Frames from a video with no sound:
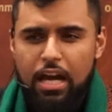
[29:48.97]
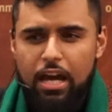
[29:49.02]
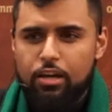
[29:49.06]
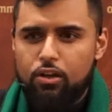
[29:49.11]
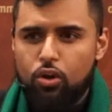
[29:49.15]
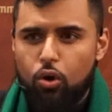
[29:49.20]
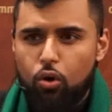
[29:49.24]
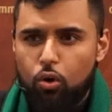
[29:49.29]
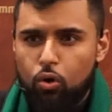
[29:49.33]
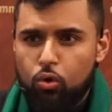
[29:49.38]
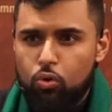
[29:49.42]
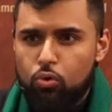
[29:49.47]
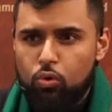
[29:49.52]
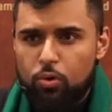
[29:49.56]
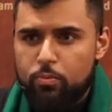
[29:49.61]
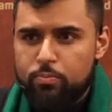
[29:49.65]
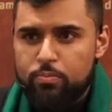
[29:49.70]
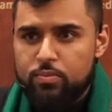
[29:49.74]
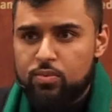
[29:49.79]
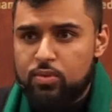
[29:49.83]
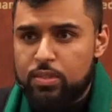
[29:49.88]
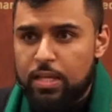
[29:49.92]
And oh
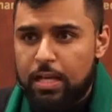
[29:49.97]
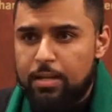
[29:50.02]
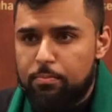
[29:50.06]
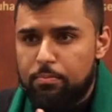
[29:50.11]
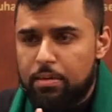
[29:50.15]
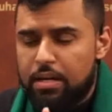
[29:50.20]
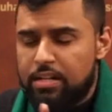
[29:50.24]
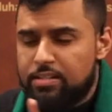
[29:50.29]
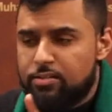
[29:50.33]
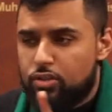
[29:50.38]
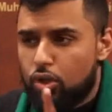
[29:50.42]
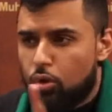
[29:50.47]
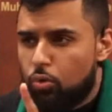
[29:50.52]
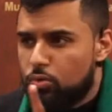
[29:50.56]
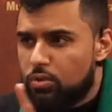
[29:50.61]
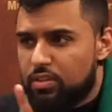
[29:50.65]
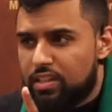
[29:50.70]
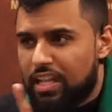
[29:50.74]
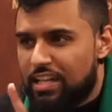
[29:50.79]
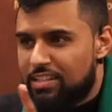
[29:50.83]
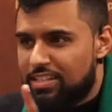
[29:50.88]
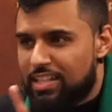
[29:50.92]
Umm Salma,
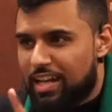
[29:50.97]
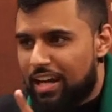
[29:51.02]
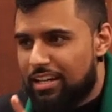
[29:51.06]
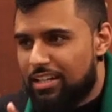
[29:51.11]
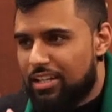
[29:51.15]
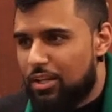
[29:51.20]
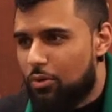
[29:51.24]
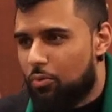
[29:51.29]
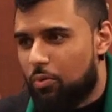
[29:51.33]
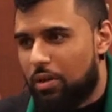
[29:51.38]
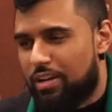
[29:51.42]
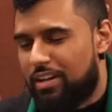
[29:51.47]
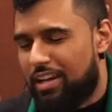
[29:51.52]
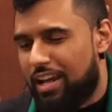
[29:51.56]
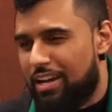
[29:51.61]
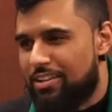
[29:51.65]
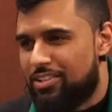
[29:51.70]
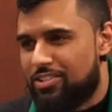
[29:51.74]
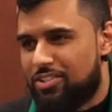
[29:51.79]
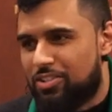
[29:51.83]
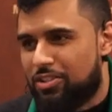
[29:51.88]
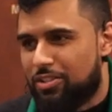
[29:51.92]
don't let anyone
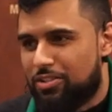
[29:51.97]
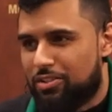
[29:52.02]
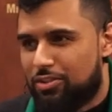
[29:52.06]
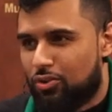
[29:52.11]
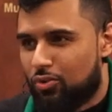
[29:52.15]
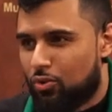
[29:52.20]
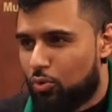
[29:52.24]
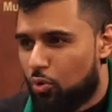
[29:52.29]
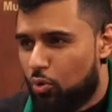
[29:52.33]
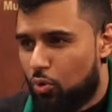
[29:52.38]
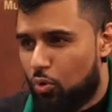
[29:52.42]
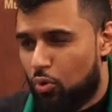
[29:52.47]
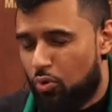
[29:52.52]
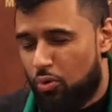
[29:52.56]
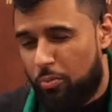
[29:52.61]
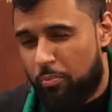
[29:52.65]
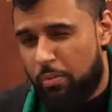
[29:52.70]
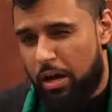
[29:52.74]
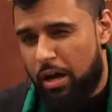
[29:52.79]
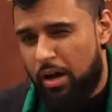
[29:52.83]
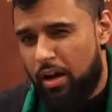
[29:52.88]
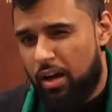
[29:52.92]
enter the
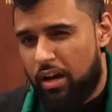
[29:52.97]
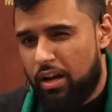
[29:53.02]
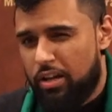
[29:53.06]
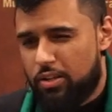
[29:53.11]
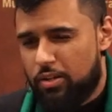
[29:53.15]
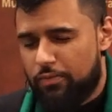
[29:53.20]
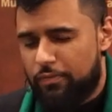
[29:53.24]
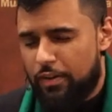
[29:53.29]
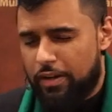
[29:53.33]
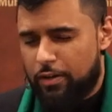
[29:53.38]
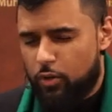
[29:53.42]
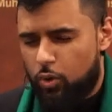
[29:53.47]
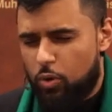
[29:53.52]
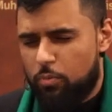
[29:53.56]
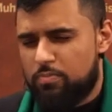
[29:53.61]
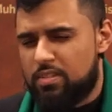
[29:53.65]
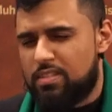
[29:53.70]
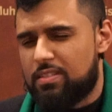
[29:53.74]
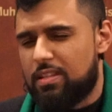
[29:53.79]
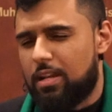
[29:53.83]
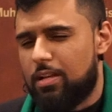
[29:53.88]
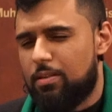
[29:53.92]
room. You find
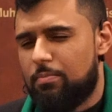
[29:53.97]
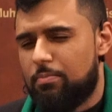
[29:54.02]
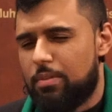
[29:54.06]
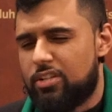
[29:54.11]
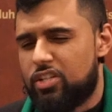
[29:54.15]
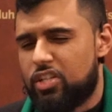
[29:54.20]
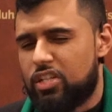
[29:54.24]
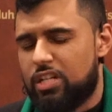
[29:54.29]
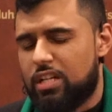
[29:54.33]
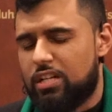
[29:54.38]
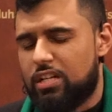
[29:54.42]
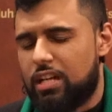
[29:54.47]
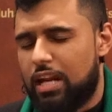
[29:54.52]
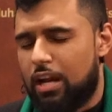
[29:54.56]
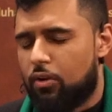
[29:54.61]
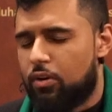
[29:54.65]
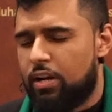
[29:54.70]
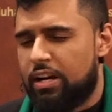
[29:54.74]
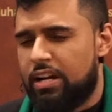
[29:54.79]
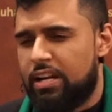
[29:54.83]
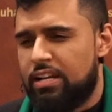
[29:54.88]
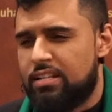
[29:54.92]
Umm Salma, she
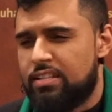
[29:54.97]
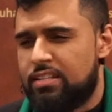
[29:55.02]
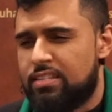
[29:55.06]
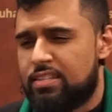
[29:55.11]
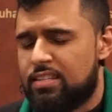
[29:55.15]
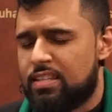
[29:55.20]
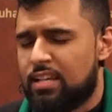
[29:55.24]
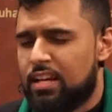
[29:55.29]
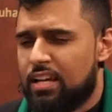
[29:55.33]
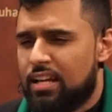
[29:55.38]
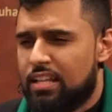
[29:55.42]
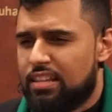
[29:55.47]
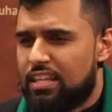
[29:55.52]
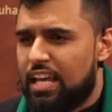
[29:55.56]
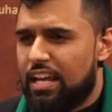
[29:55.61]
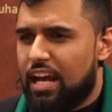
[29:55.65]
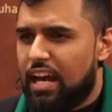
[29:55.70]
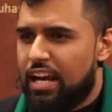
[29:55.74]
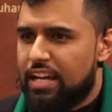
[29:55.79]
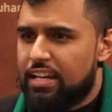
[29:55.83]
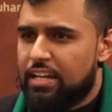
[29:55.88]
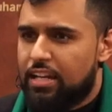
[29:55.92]
narrates
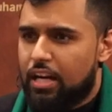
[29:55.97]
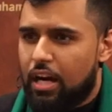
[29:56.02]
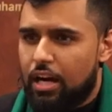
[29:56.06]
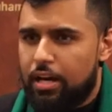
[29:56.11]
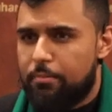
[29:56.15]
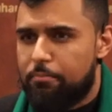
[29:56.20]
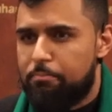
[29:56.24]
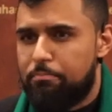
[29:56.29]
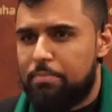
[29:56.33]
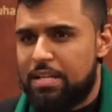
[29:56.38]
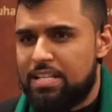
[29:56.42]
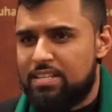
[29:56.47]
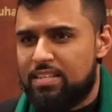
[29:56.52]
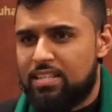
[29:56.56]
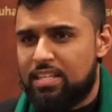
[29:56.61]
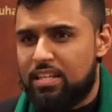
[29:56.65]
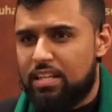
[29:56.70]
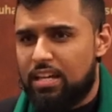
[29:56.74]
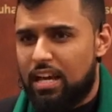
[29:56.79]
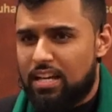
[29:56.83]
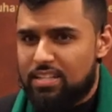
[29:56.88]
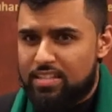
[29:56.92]
that I got
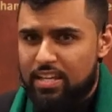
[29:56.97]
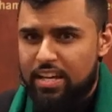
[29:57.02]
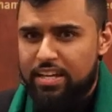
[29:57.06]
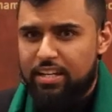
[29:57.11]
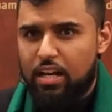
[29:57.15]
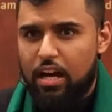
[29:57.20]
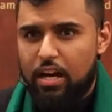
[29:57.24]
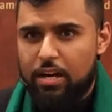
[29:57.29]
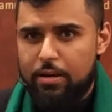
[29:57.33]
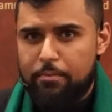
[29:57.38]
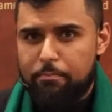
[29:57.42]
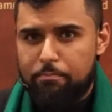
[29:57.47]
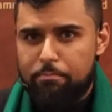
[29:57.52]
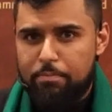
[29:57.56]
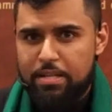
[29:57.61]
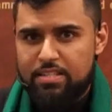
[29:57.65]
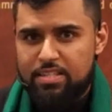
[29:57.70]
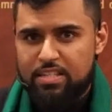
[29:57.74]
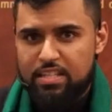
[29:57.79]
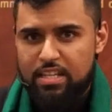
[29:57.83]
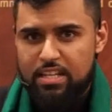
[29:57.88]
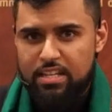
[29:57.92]
busy. As I got
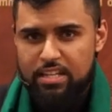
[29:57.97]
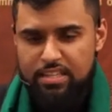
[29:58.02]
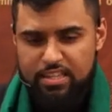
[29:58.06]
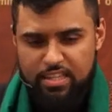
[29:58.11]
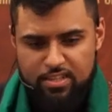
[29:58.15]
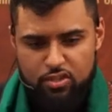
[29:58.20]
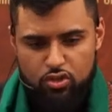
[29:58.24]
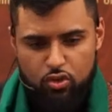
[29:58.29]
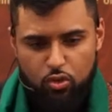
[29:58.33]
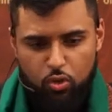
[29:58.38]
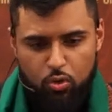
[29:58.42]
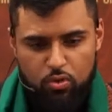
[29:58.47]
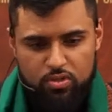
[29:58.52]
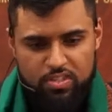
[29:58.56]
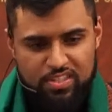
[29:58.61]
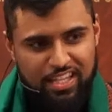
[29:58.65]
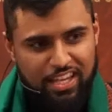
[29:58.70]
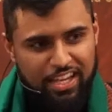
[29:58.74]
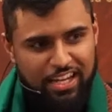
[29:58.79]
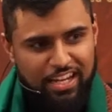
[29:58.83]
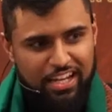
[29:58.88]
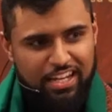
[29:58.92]
busy, this
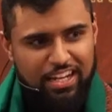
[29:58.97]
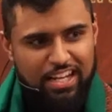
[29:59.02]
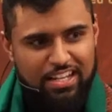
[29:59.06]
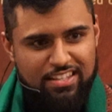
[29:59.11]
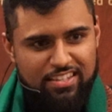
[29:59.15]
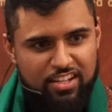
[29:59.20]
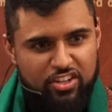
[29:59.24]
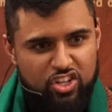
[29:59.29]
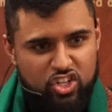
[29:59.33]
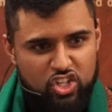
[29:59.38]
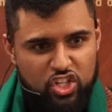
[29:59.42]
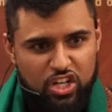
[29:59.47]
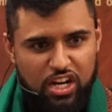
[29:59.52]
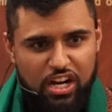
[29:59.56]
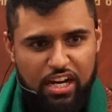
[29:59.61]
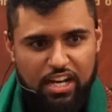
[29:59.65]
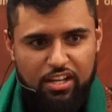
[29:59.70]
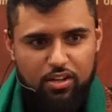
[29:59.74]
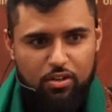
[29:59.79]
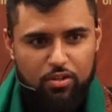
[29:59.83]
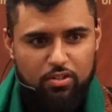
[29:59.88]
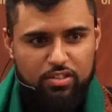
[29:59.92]
Hussein, as a
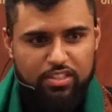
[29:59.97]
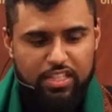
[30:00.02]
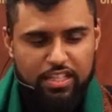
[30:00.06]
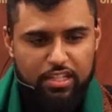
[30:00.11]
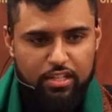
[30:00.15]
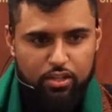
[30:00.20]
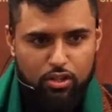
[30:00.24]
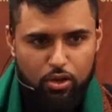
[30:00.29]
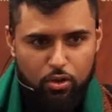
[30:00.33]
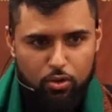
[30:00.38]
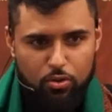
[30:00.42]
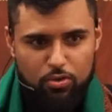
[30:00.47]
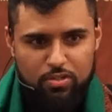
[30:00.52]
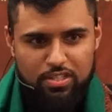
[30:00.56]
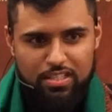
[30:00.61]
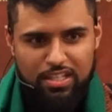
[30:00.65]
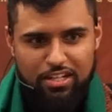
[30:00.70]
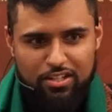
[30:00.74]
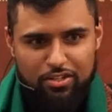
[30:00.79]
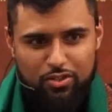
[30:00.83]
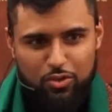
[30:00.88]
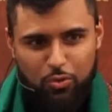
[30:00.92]
child, he
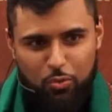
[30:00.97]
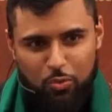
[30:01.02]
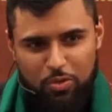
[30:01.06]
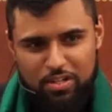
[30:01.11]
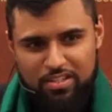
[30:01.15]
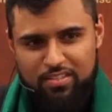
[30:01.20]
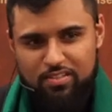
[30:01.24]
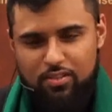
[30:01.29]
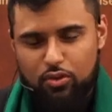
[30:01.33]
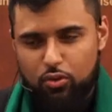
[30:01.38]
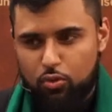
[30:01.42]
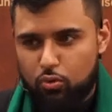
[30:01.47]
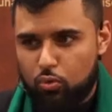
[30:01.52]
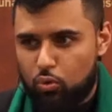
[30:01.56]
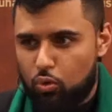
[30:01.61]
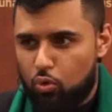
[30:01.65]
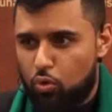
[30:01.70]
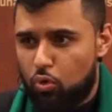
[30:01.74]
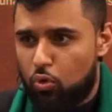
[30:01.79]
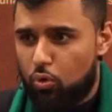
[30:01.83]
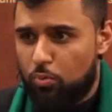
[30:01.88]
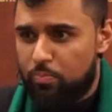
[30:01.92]
goes in towards the
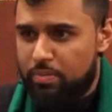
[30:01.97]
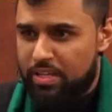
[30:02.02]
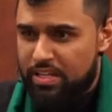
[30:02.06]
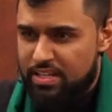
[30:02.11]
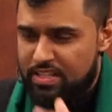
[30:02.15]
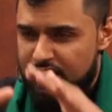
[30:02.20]
room.